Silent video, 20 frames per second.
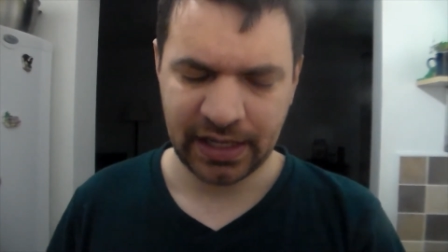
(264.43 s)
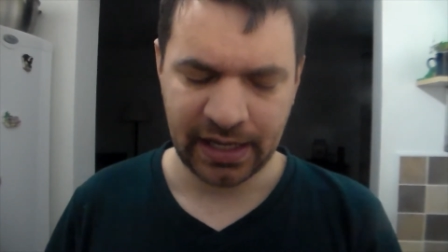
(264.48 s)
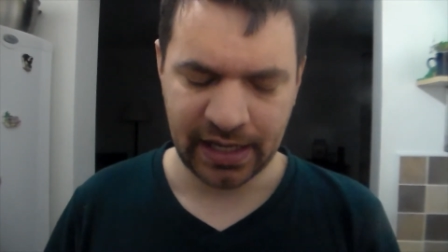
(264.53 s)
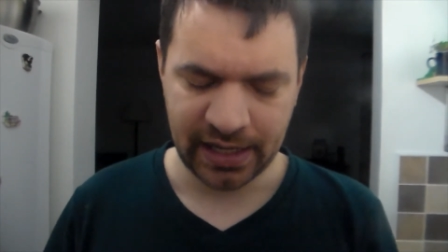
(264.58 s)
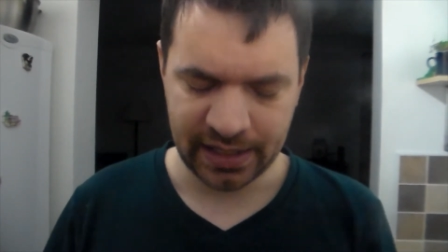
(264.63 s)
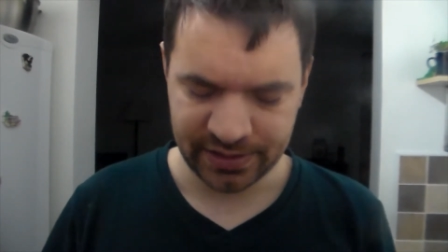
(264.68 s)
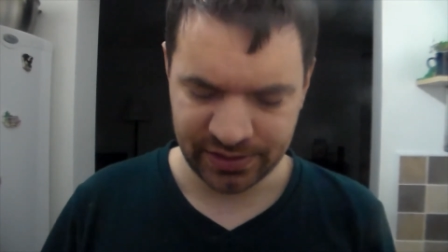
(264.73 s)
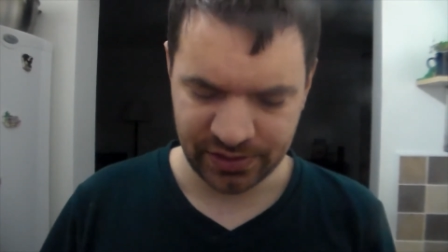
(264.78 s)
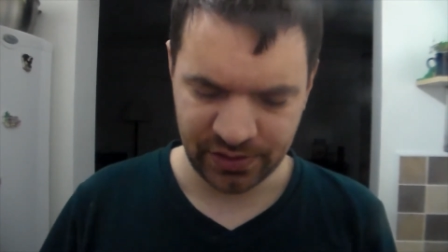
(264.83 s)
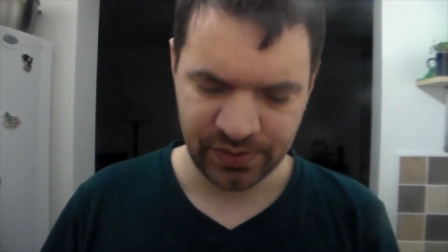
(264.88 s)

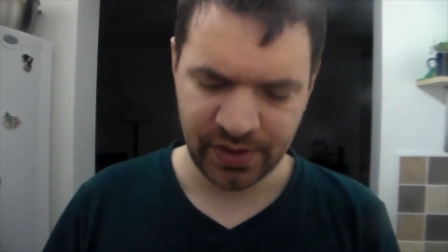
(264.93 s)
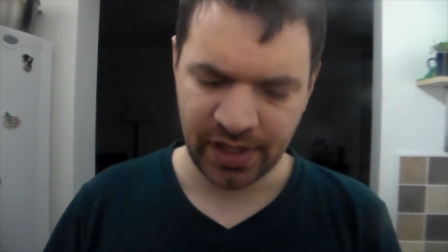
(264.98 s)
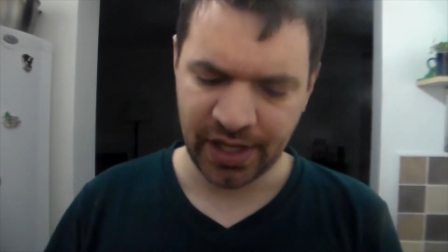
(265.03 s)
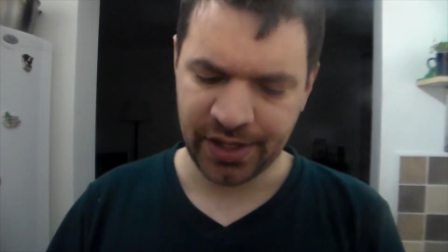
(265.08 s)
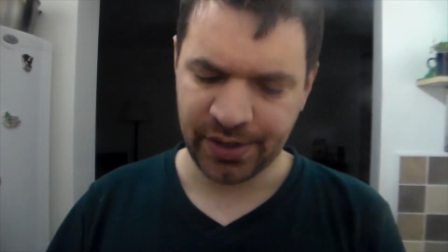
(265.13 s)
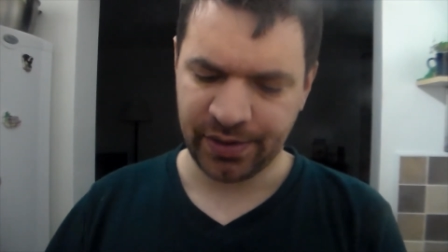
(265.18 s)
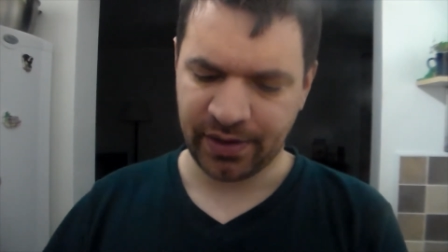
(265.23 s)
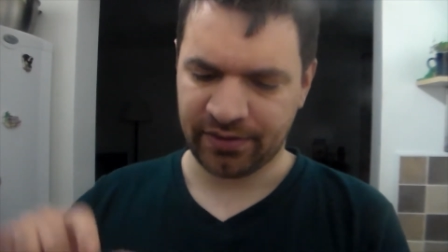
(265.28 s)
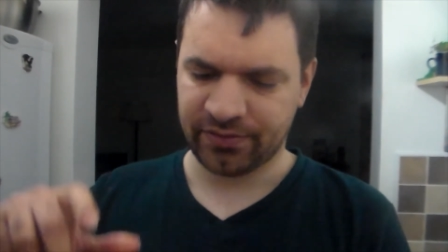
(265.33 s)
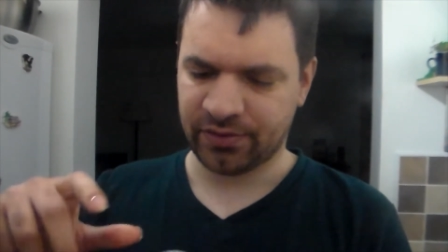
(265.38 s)
as you
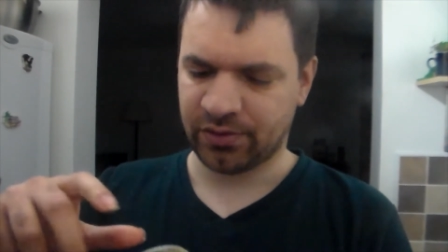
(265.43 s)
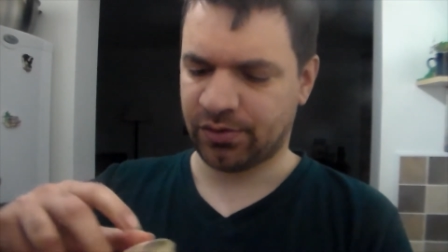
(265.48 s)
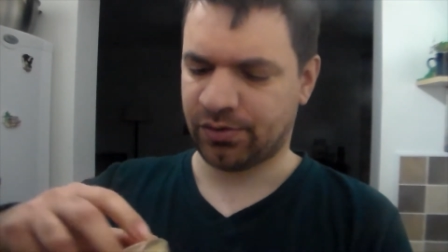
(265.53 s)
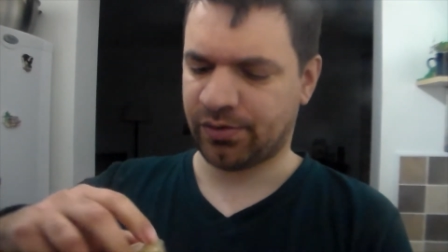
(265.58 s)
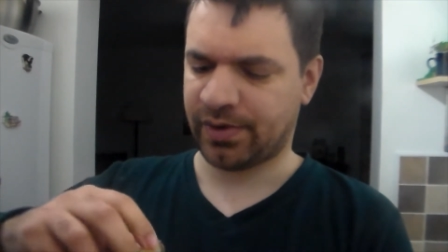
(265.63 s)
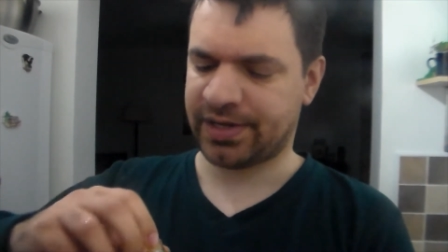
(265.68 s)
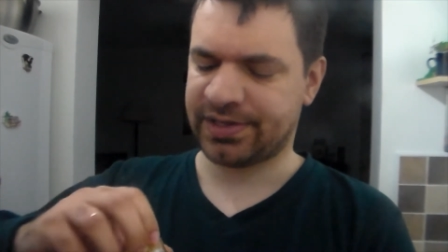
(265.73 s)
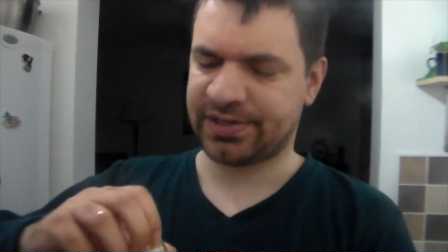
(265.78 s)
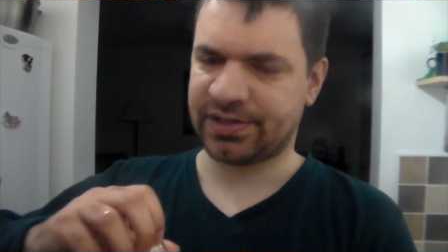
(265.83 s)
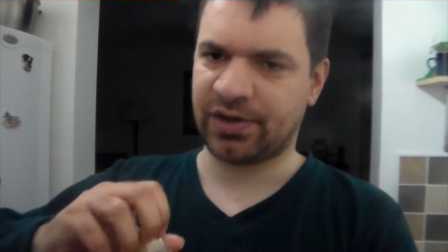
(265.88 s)
know, I've
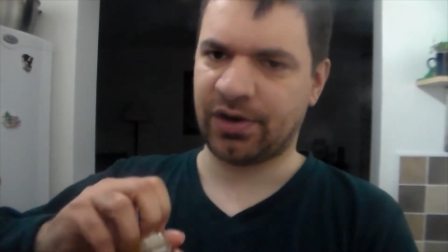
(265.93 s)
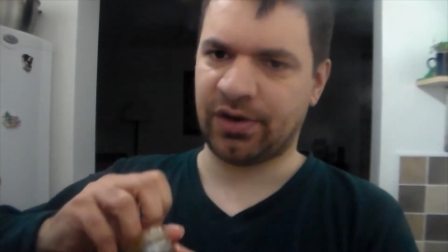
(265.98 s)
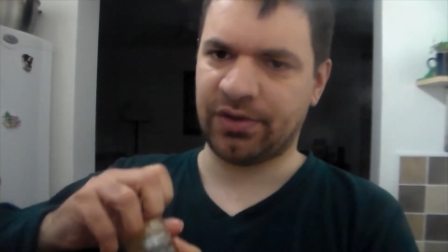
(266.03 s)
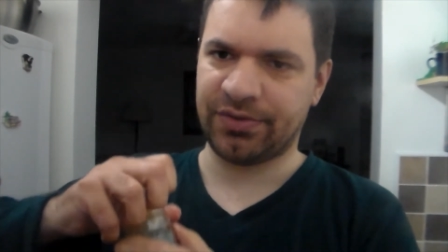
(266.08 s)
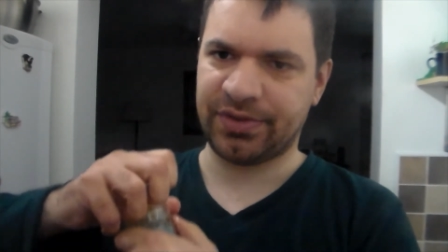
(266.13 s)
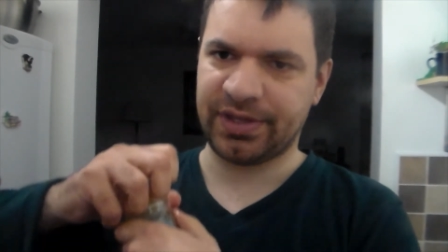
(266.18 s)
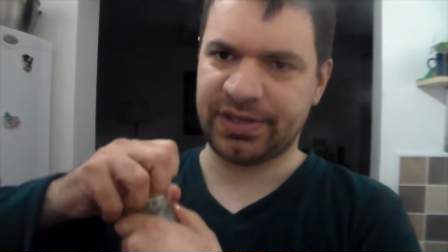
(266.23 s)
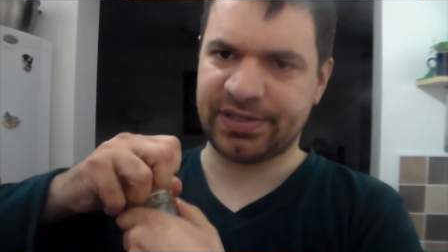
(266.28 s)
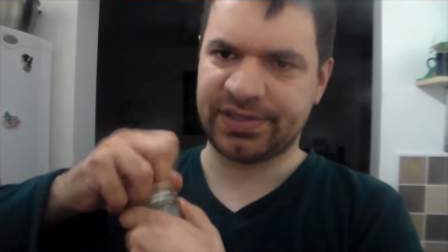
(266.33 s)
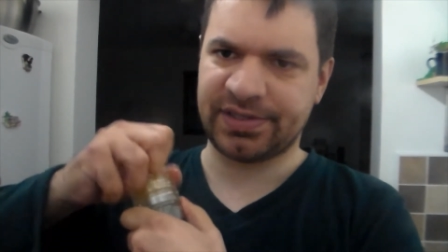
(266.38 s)
always got
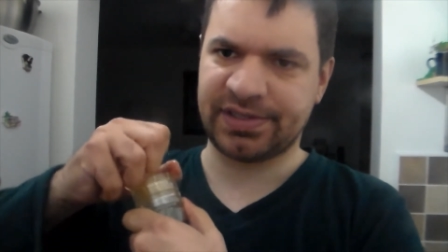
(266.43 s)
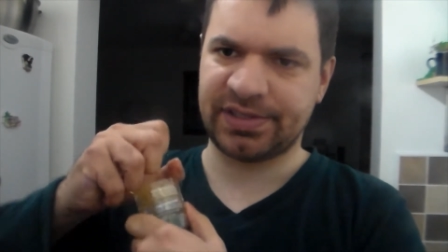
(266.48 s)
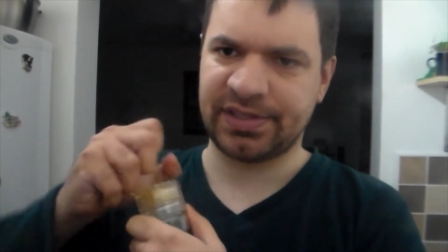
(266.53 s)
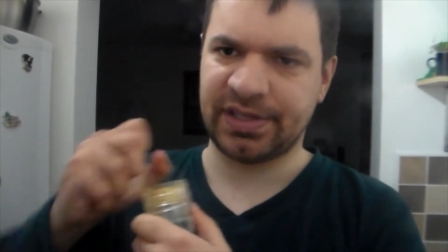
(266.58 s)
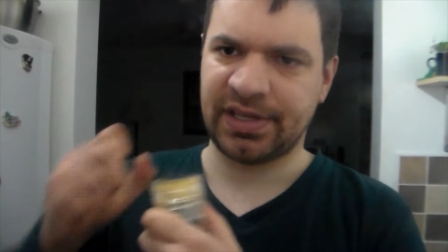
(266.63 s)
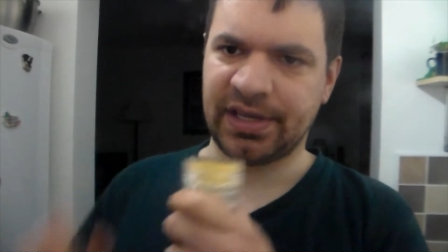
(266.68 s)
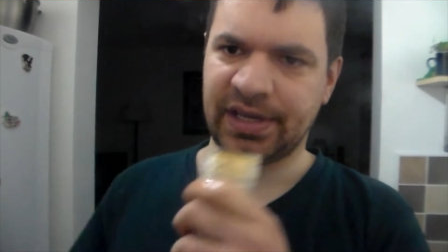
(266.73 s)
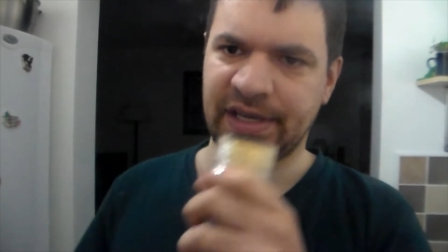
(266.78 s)
this